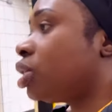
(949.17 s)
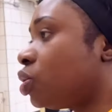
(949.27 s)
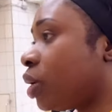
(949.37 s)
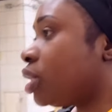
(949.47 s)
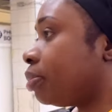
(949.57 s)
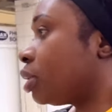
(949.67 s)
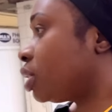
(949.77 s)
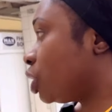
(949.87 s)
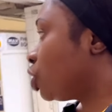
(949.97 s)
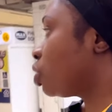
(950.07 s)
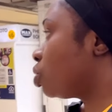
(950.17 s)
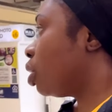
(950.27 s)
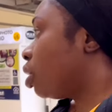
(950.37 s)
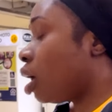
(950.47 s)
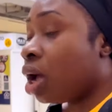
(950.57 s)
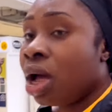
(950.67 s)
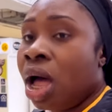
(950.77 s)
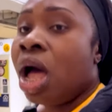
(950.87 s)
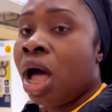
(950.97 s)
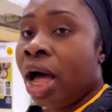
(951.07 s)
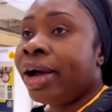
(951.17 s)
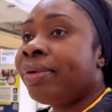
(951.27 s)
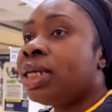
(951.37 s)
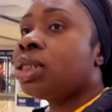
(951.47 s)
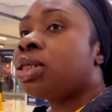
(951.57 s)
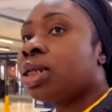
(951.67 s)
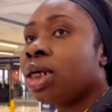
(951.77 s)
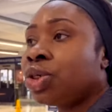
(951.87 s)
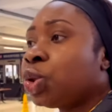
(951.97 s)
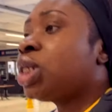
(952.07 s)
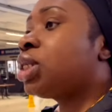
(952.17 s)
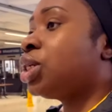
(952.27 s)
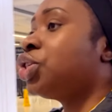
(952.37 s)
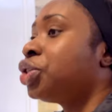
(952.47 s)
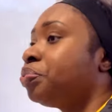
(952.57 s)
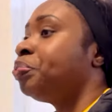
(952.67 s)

This way is the bus station. So I went to the train station.